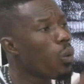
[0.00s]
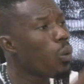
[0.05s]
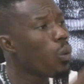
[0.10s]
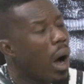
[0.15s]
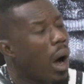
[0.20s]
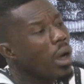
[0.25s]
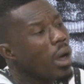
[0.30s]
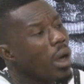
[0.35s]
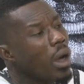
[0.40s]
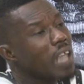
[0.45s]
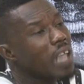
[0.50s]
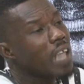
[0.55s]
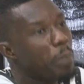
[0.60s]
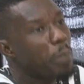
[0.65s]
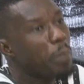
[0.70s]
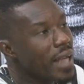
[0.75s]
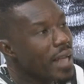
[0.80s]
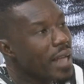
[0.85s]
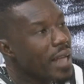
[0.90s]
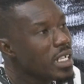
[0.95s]
what was the
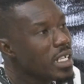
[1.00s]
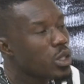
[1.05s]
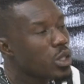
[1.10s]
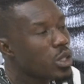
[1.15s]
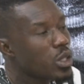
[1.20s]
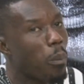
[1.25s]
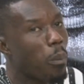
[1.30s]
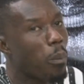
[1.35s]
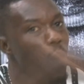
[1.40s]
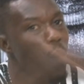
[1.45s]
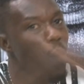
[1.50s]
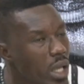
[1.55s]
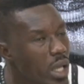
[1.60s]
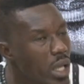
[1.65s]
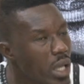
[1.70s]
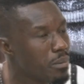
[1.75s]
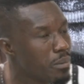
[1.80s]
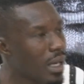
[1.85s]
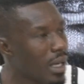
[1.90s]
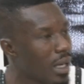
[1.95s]
basis upon
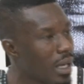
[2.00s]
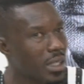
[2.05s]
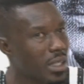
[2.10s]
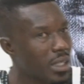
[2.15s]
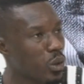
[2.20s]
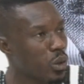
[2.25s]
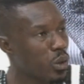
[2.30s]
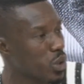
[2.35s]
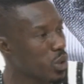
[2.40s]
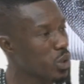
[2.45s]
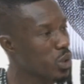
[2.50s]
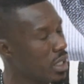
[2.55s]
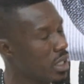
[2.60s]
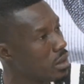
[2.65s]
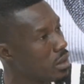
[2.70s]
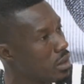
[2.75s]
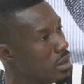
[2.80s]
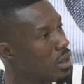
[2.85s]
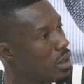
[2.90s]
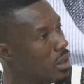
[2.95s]
which Madam Saloto say
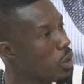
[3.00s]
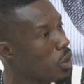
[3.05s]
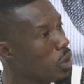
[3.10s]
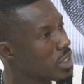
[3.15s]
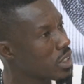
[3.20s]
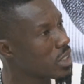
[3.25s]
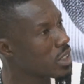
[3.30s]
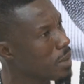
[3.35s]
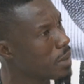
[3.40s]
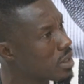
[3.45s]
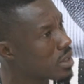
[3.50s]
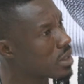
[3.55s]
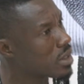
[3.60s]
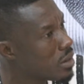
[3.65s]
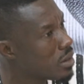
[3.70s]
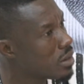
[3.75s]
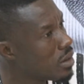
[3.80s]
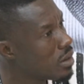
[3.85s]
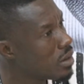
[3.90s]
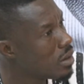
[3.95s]
was dismissed?
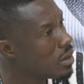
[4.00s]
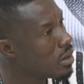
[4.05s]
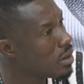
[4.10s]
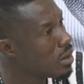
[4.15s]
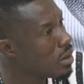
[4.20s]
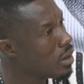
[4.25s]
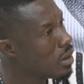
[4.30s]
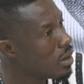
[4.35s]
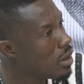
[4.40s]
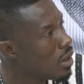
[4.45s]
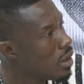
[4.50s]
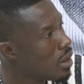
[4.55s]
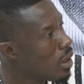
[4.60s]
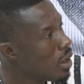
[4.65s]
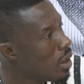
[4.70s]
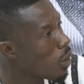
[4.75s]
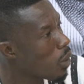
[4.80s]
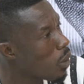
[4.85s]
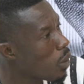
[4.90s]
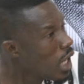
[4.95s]

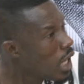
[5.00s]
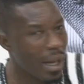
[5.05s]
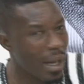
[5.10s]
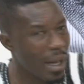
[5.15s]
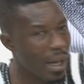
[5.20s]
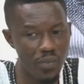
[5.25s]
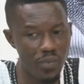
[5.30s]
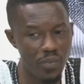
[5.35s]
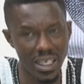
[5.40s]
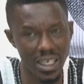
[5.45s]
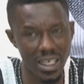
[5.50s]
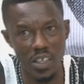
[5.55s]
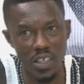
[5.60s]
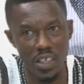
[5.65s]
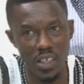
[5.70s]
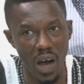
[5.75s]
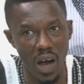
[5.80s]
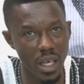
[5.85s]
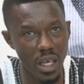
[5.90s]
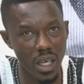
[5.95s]
Wasn't it about the fact that she
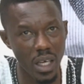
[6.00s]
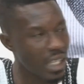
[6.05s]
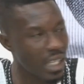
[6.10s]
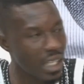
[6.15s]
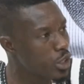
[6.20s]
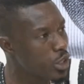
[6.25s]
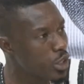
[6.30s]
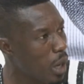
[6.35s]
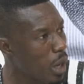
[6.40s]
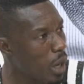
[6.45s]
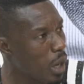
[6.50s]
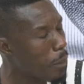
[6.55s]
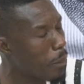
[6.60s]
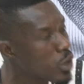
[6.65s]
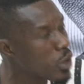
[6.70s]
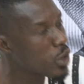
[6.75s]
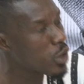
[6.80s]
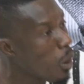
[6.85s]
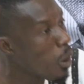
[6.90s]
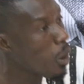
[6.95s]
violated the issue about
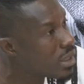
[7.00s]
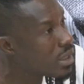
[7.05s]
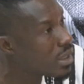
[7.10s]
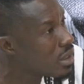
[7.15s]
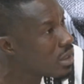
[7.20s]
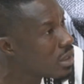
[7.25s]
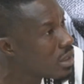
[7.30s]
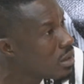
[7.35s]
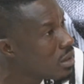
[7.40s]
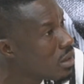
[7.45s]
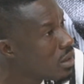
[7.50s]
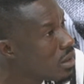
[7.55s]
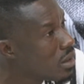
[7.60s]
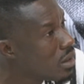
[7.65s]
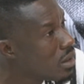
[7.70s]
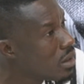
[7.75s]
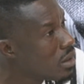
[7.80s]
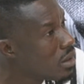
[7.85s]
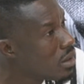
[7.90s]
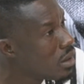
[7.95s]
procurement?
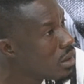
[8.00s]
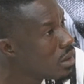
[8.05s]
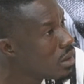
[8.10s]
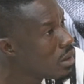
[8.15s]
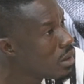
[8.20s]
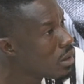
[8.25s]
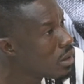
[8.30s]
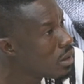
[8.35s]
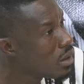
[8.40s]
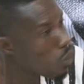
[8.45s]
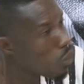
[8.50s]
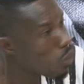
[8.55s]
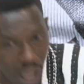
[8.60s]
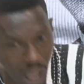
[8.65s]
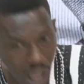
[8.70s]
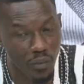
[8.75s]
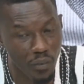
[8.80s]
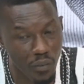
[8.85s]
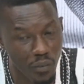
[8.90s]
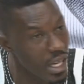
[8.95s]

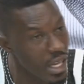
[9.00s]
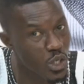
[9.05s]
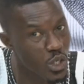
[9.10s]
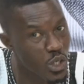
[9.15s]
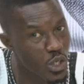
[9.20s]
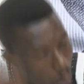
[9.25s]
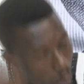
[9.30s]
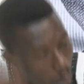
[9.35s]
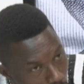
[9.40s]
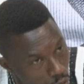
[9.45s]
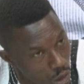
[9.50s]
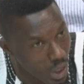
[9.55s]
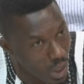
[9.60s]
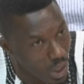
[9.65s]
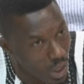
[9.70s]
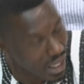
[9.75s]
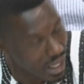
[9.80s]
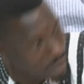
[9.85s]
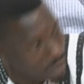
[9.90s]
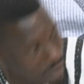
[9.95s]
One of the issues that was
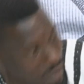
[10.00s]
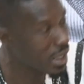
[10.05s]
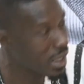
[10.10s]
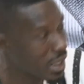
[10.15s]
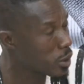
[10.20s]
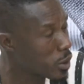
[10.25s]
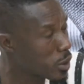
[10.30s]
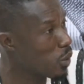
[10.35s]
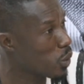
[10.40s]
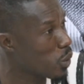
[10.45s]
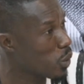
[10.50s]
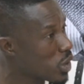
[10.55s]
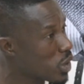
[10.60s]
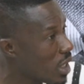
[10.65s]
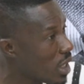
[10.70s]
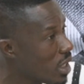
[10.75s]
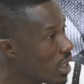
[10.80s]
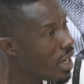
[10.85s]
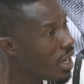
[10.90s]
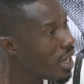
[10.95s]
raised against Madam Saloto
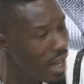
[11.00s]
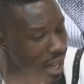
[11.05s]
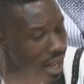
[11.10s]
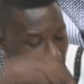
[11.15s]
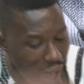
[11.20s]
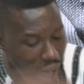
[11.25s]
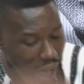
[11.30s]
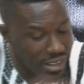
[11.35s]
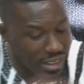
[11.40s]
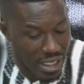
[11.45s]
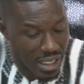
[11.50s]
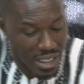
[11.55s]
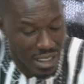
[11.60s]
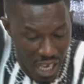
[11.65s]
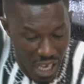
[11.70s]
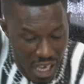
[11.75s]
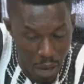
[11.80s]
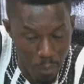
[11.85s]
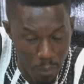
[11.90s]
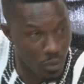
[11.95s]
says, and this
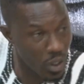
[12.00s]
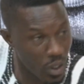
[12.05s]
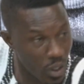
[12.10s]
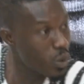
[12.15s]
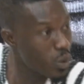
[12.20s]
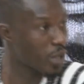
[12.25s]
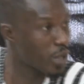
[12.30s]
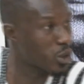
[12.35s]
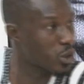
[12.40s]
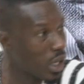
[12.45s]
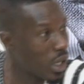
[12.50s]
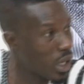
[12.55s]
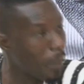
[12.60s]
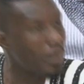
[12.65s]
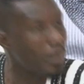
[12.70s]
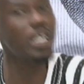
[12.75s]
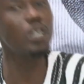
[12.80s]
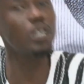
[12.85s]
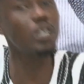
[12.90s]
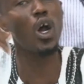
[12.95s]
same day we are talking
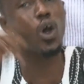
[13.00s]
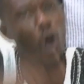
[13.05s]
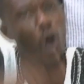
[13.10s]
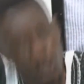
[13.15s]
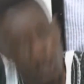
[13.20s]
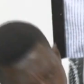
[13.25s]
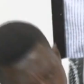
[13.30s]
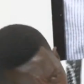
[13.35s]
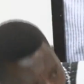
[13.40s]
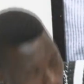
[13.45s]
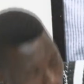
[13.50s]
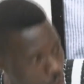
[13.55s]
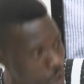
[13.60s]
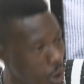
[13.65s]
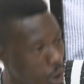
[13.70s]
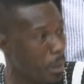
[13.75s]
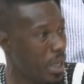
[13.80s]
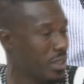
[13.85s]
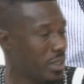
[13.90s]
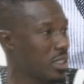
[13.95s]
about, they don't go through
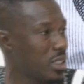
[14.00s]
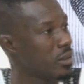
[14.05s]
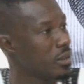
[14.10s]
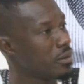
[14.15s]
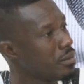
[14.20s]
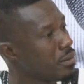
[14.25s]
procurement.